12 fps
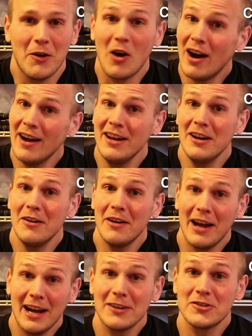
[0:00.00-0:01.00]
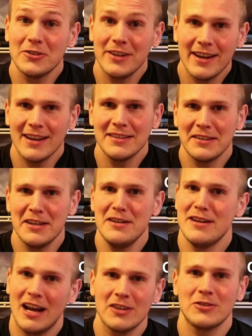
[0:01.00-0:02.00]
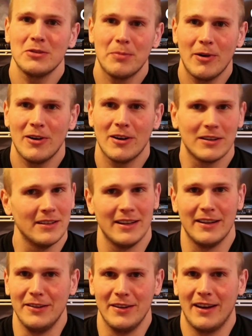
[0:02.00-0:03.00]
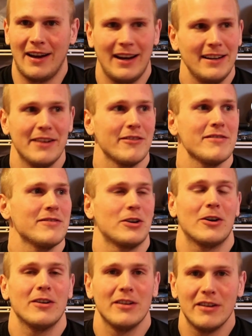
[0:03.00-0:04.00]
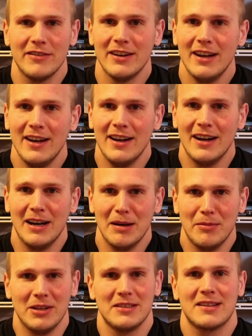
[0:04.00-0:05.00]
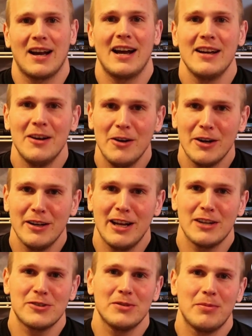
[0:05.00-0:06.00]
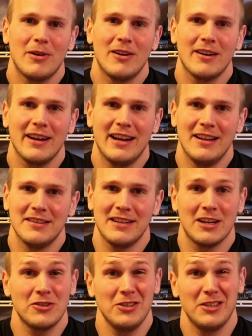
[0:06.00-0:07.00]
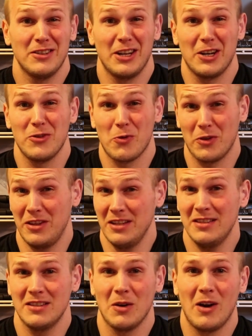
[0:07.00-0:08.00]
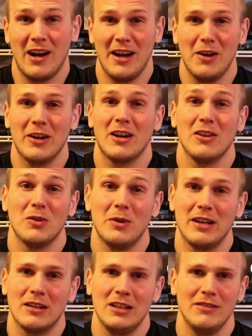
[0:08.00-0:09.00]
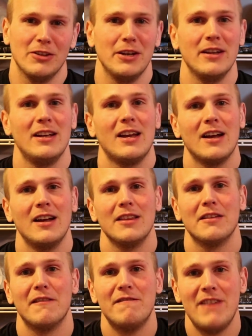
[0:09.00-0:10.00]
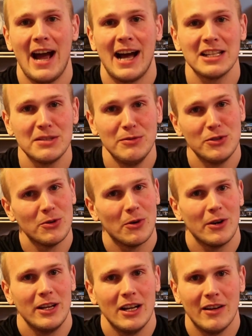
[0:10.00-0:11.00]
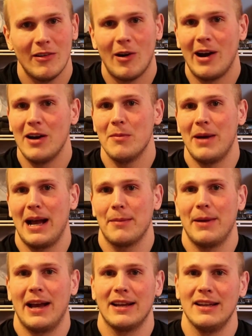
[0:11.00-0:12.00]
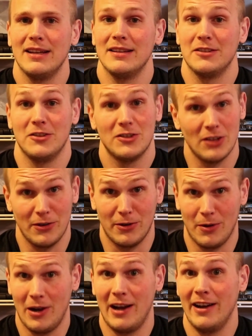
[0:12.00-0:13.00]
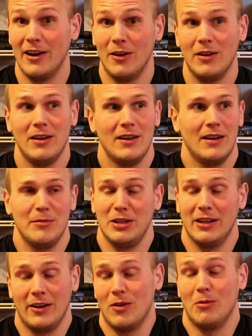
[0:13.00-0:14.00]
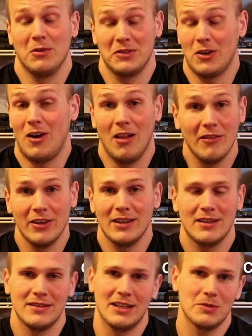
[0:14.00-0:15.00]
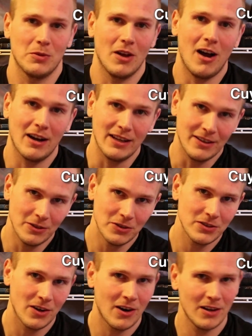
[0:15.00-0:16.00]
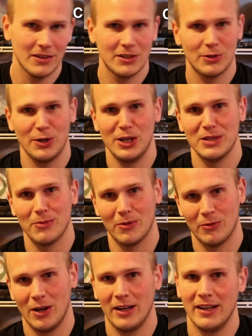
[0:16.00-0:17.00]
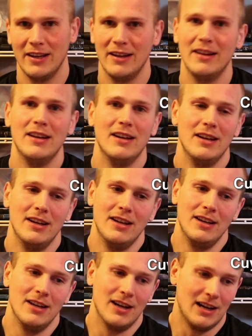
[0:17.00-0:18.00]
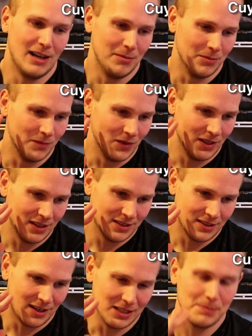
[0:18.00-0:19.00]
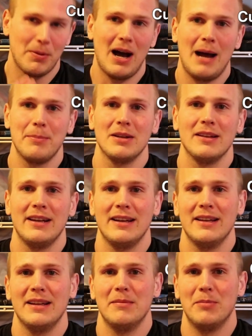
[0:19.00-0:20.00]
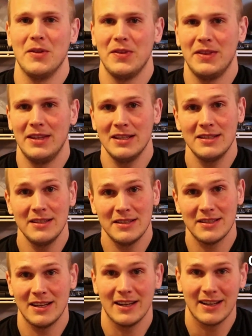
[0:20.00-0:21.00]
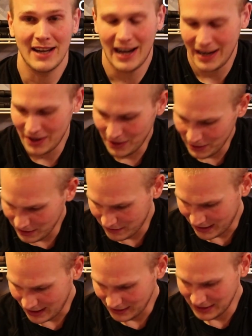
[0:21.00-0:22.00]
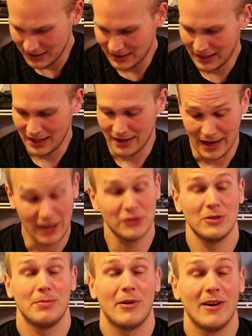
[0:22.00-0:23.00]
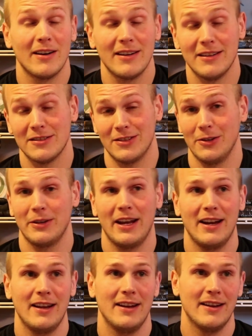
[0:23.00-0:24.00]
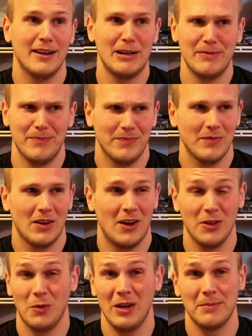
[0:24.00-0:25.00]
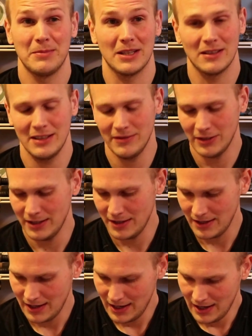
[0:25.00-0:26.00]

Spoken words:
Ohio actually has a national park that I never even heard of, but it's Cuyahoga National Park, and it's actually in like northeast Ohio, like on the way to Cleveland. The vast majority of Ohio backpacking is in southern Ohio. I mean, like almost all of it, because that's where the Hocking Hills are. The terrain's more rugged. It's not as populated, but this is Cuyahoga Valley State National Park, and it's located on the way up to Cleveland.